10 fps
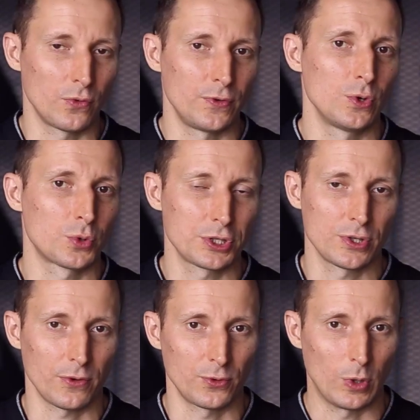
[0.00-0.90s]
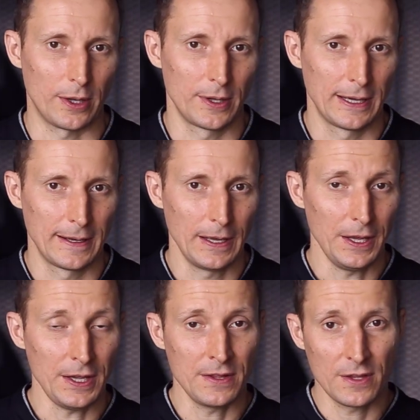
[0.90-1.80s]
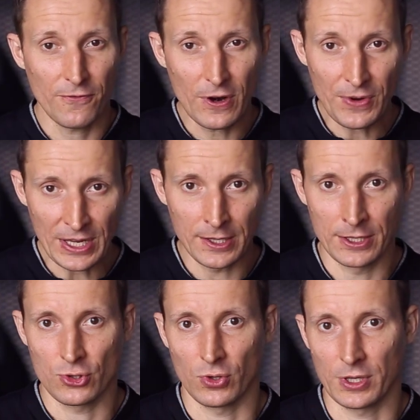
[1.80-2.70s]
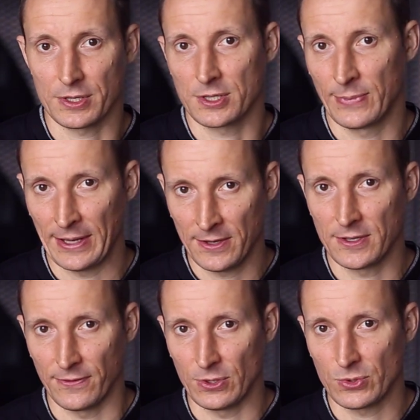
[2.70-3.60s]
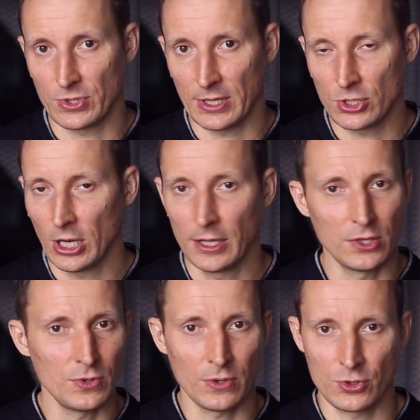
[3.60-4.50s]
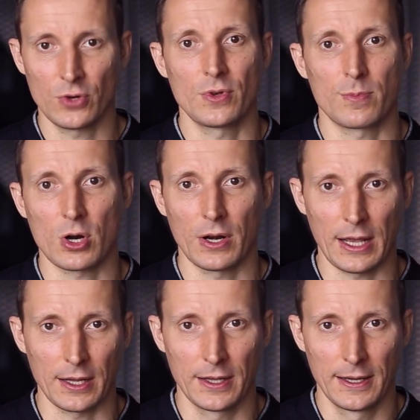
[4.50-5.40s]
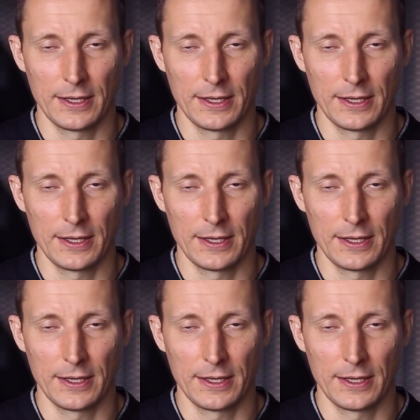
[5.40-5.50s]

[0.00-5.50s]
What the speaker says: of your software. In the very initial customer interview stage, you don't show your product.